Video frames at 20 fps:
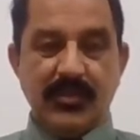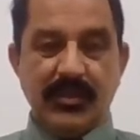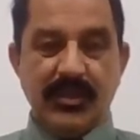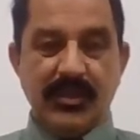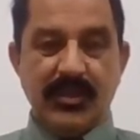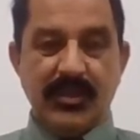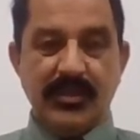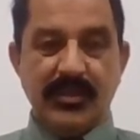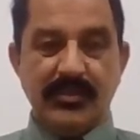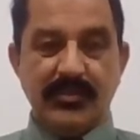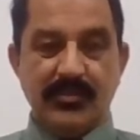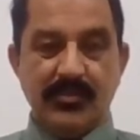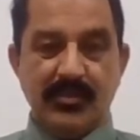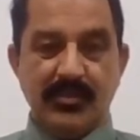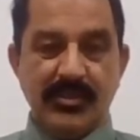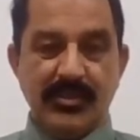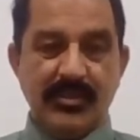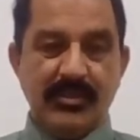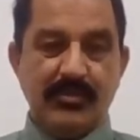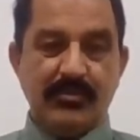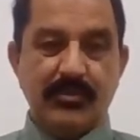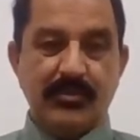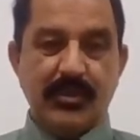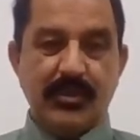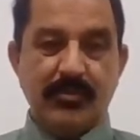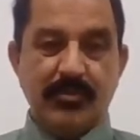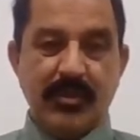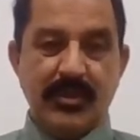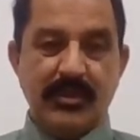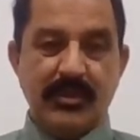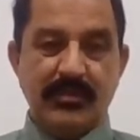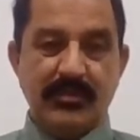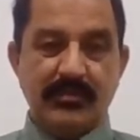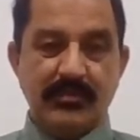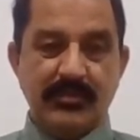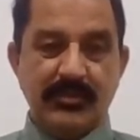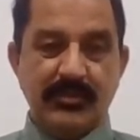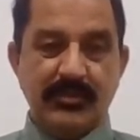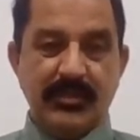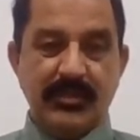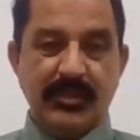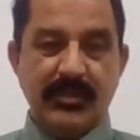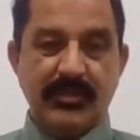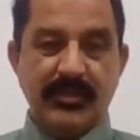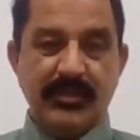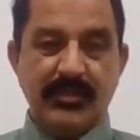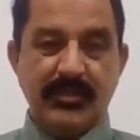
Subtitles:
analyze to reach to the point that